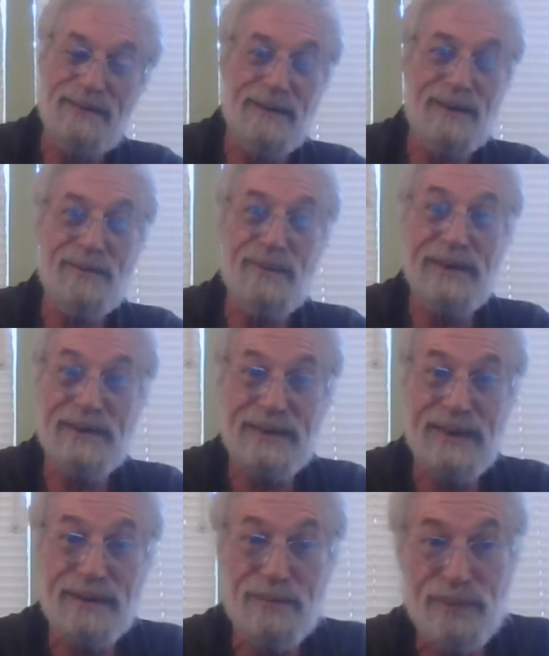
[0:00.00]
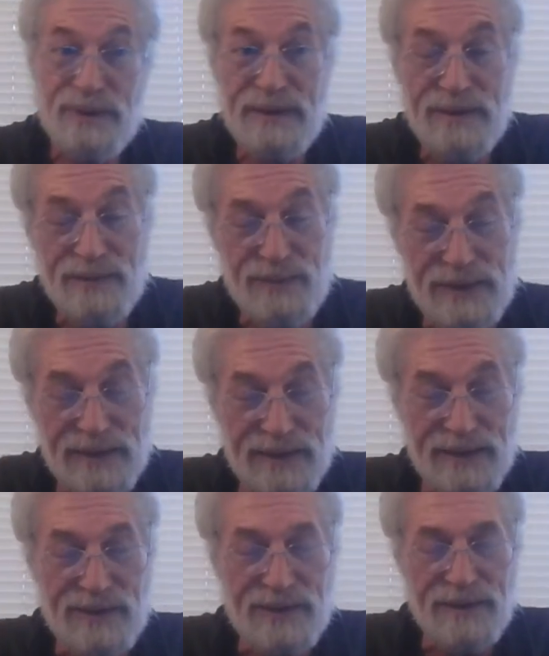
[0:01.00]
Already sounding pretty good for your
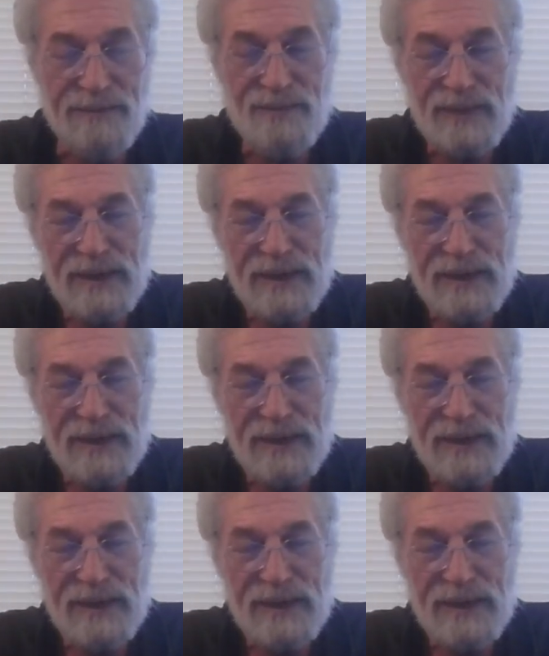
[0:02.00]
lungs, huh?